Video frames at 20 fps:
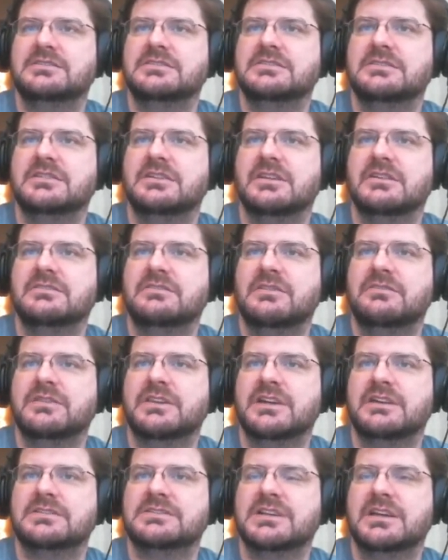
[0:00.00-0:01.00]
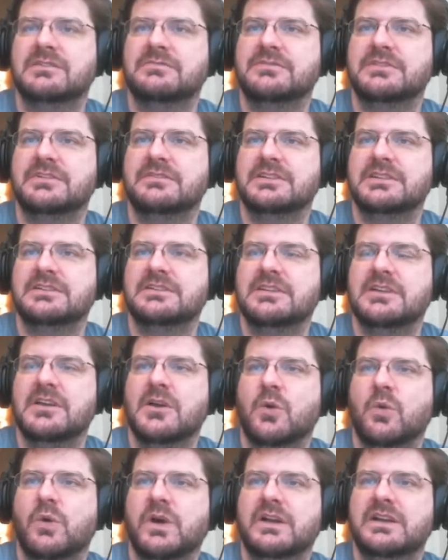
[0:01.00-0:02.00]
Go over there, sign up for an event.
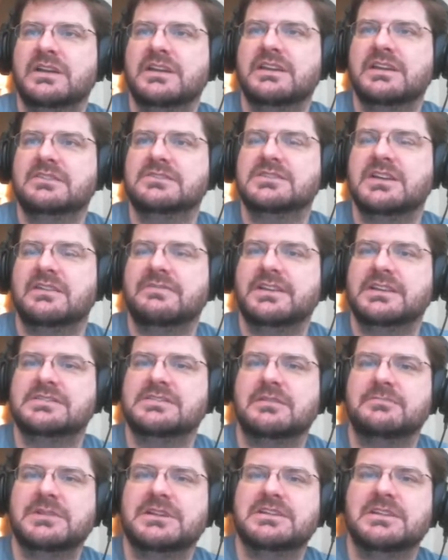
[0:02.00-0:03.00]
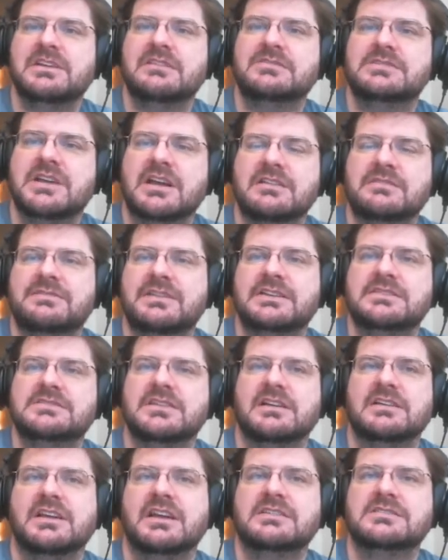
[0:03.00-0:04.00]
We're in the guild, Shattered Fates on Medivh, Shattered Fates
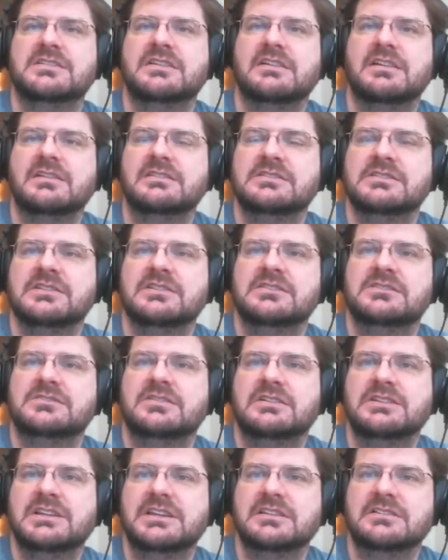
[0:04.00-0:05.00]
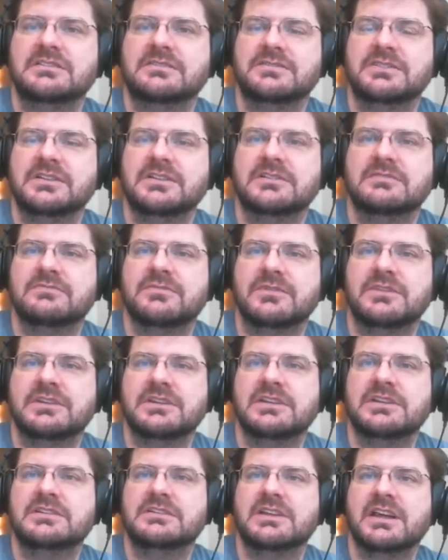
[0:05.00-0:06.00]
on Exodar. Join the guild if you're looking for a
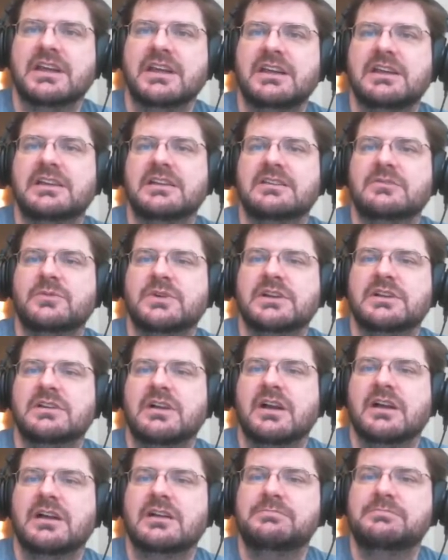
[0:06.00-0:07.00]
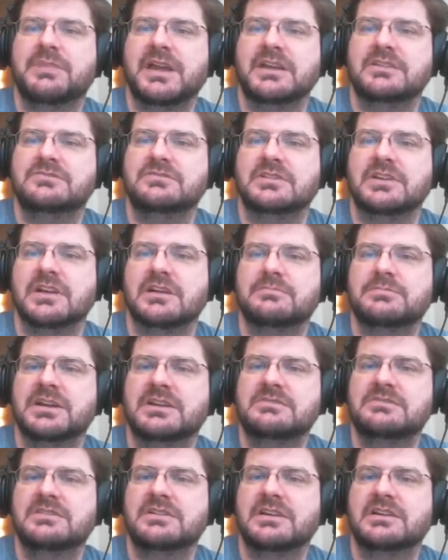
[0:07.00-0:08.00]
guild. And we're on Patreon,
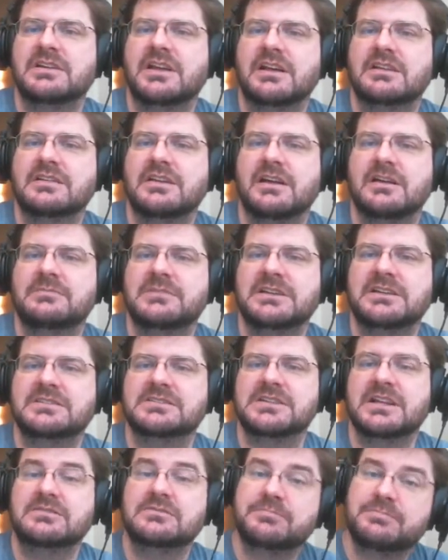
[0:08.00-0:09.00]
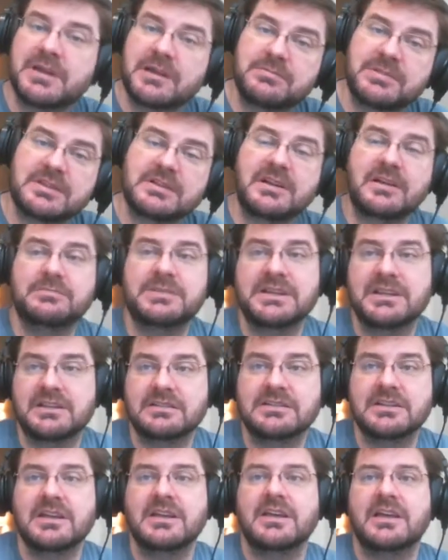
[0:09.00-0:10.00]
patreon.com, the Nealls. That's where people are helping
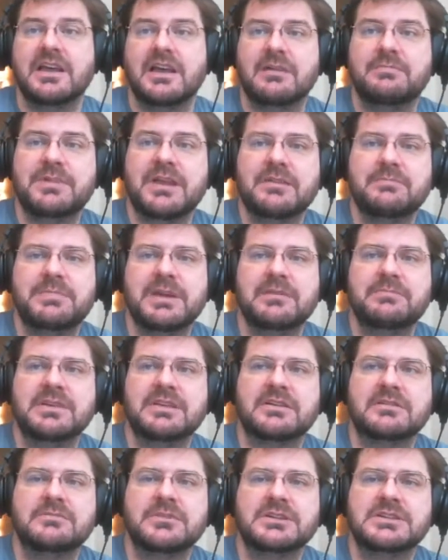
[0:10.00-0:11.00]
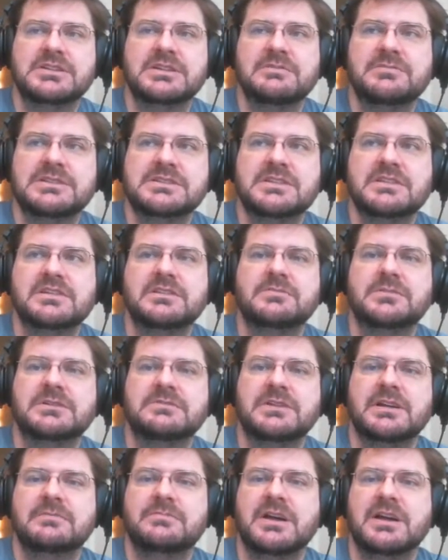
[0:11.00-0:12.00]
Neall help other people earn more achievements and kill more
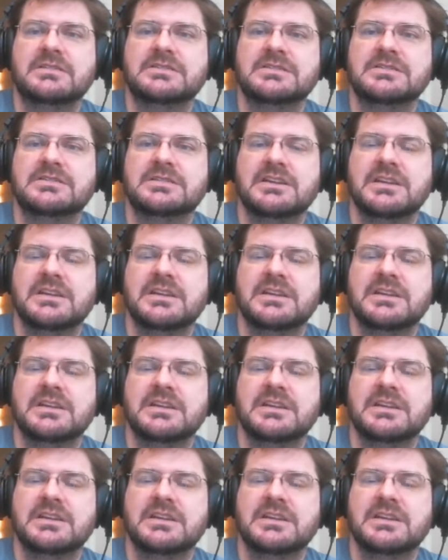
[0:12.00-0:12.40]
raid bosses.